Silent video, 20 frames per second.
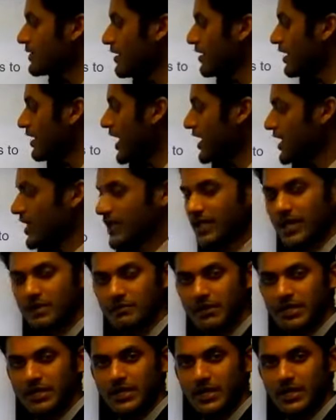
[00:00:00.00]
HARA can
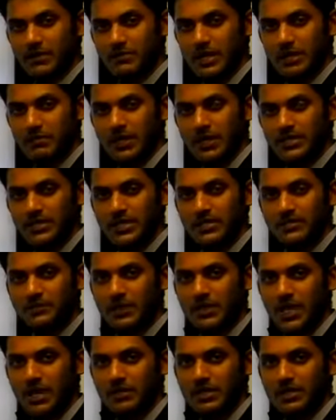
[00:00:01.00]
be determined by these
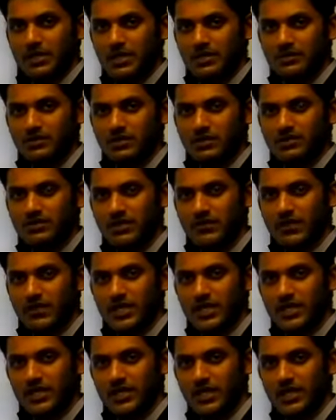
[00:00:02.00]
parameters:
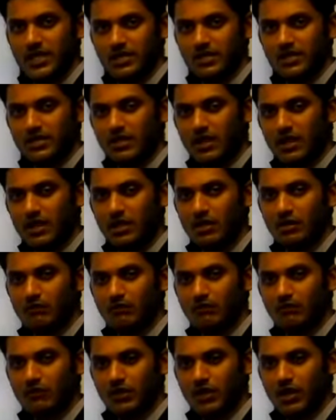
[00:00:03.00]
severity,
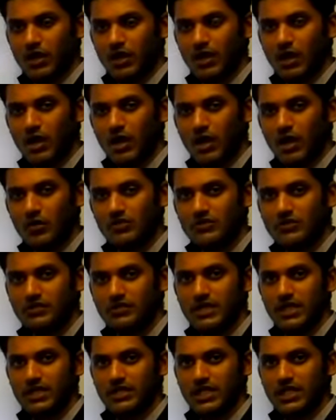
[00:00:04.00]
how
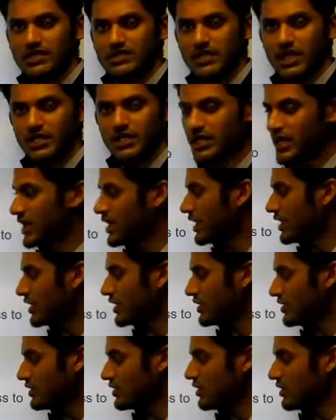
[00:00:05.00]
severe the hazard can
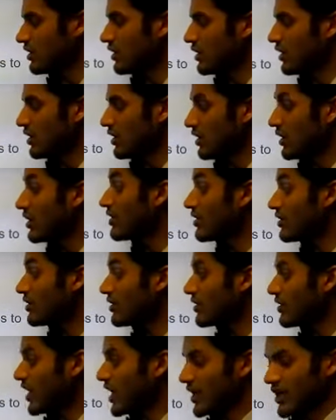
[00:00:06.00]
occur,
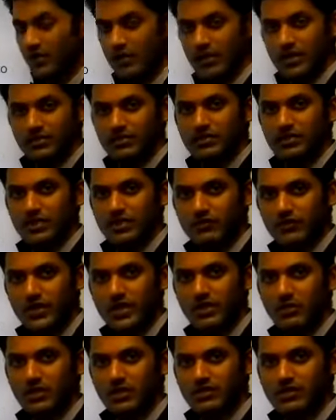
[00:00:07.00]
occurrence, so the
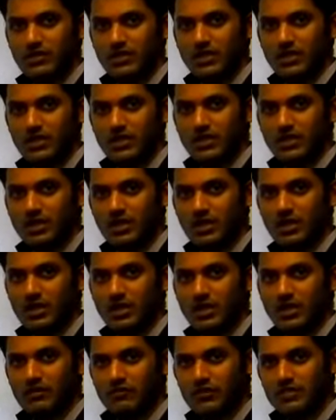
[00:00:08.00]
frequency
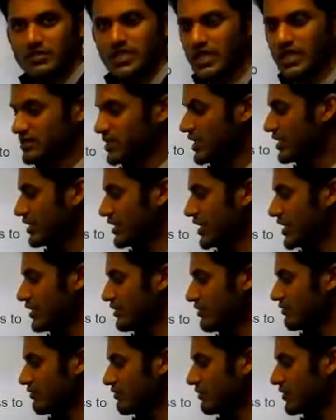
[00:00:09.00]
in which the hazard can
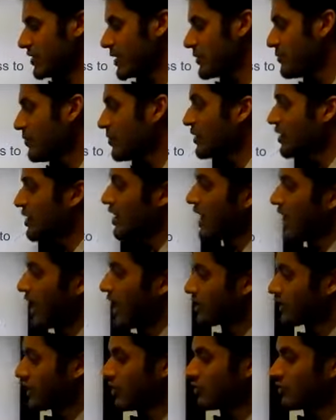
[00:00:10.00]
come,
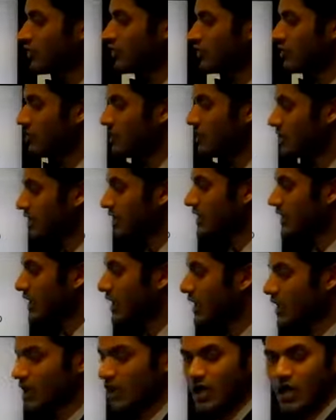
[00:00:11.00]
and controllability,
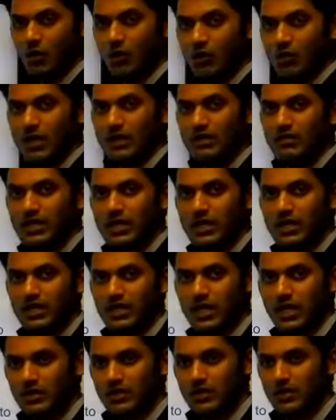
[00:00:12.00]
how well we
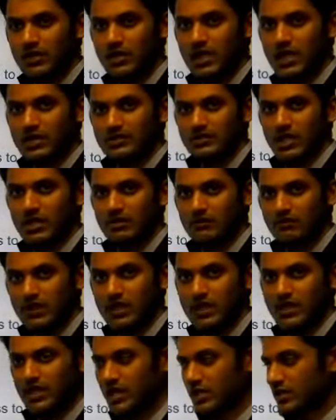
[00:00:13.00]
can control the hazard
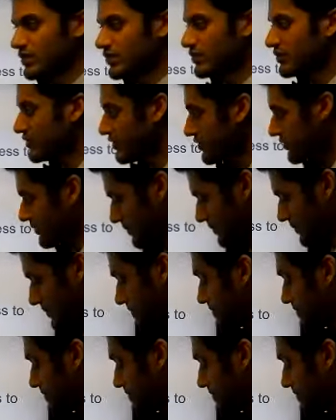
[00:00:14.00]
when it occurs.